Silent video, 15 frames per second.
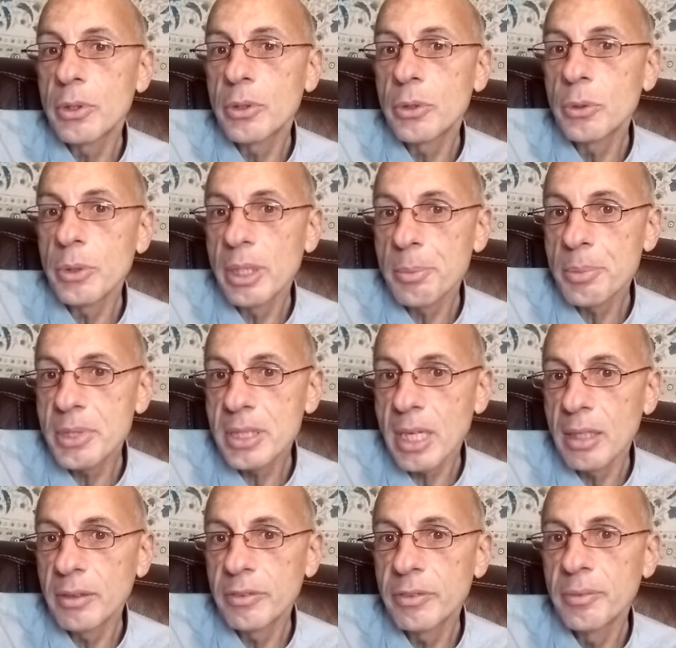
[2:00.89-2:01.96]
to
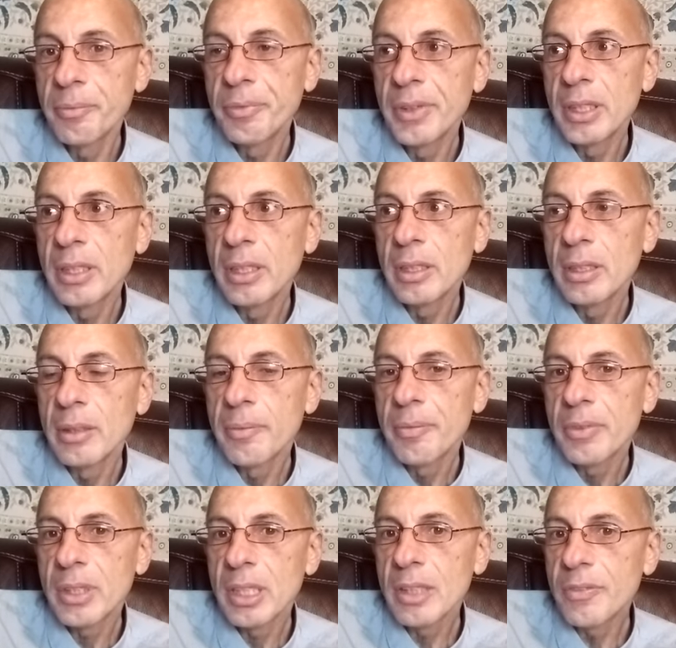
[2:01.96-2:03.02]
himself
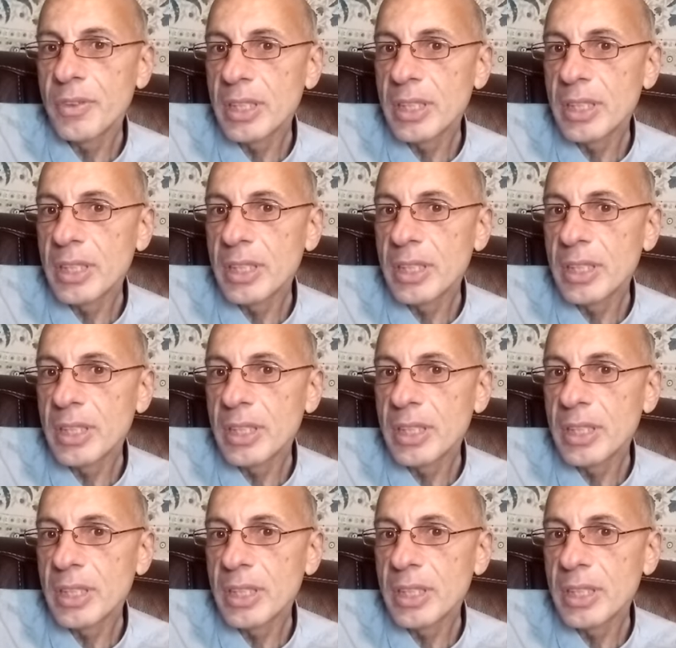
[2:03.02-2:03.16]
if he